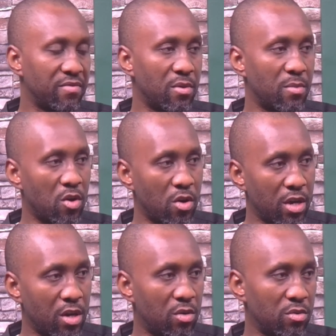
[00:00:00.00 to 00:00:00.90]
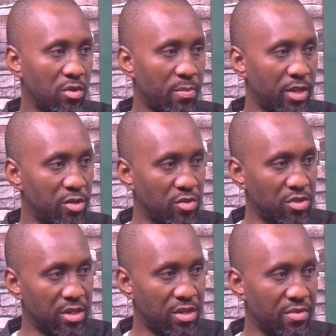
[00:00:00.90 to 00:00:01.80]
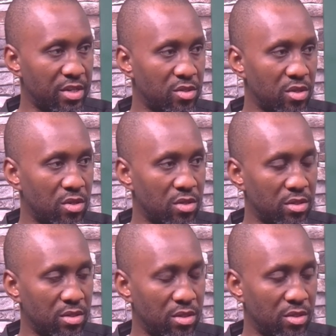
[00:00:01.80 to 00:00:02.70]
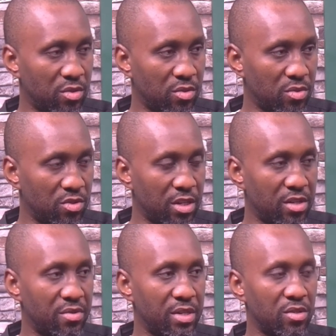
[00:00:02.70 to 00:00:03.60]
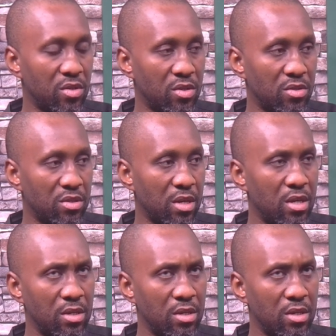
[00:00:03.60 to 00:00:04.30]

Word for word: from oil your petrol generators diesel generators